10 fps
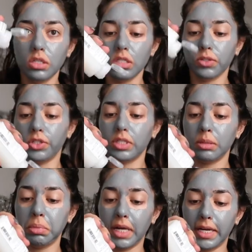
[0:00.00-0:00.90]
So I just
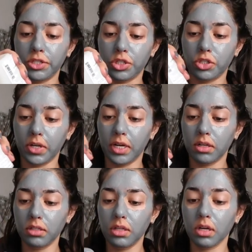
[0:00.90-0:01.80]
apply it straight
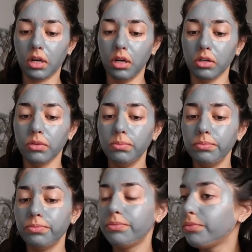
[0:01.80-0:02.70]
onto the
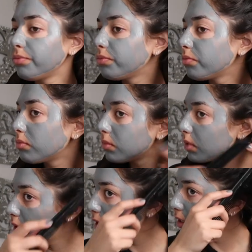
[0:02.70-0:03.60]
comb,
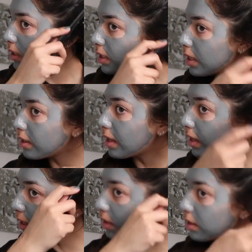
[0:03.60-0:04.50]
and
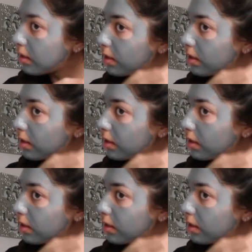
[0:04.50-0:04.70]
then